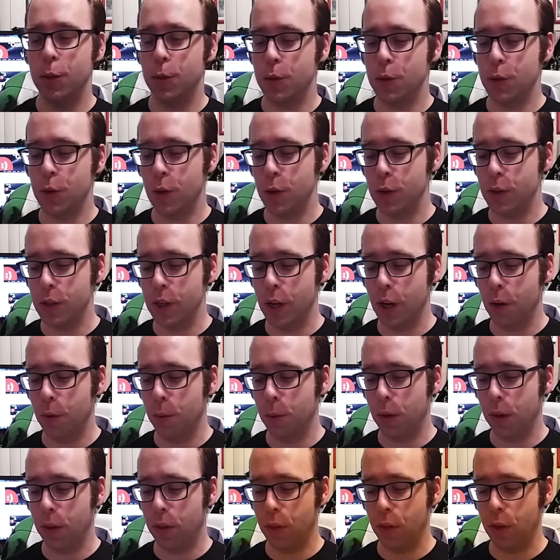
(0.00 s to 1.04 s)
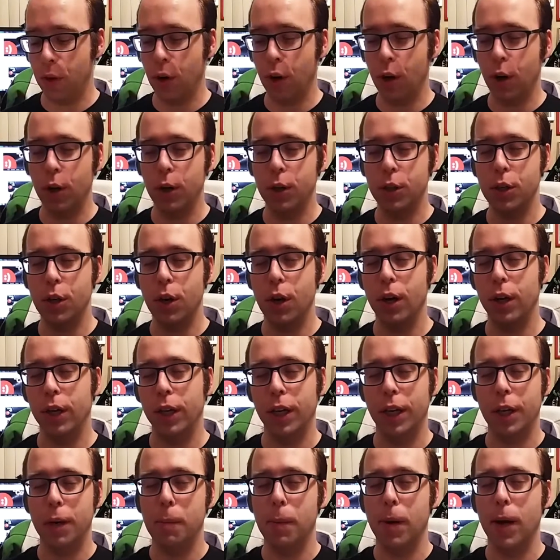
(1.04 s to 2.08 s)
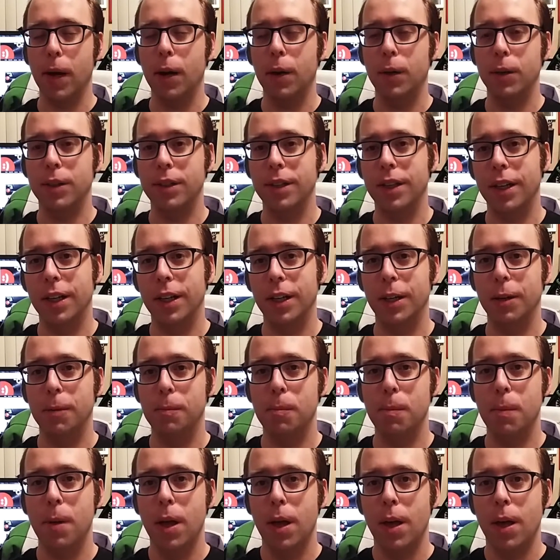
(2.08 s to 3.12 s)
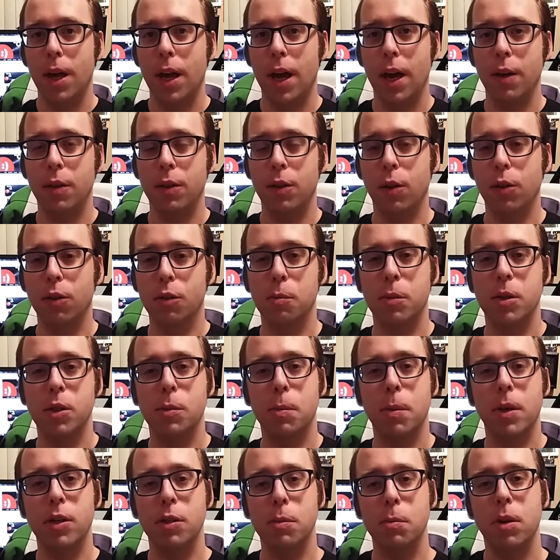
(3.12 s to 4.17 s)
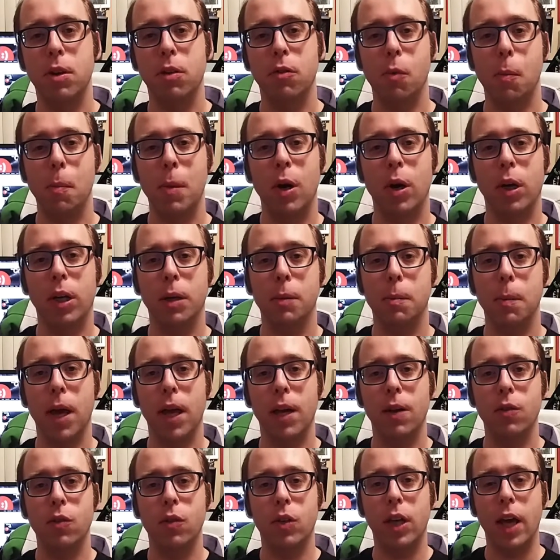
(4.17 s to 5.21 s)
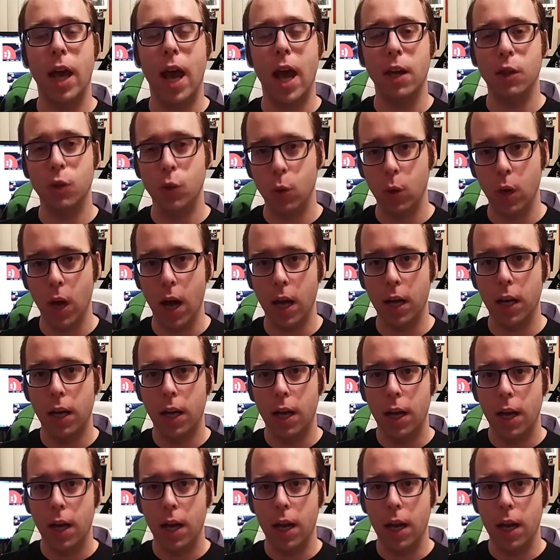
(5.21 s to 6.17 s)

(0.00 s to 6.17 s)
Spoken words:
so it starts out with her talking about how the ultimate specimen of American man is the astronaut.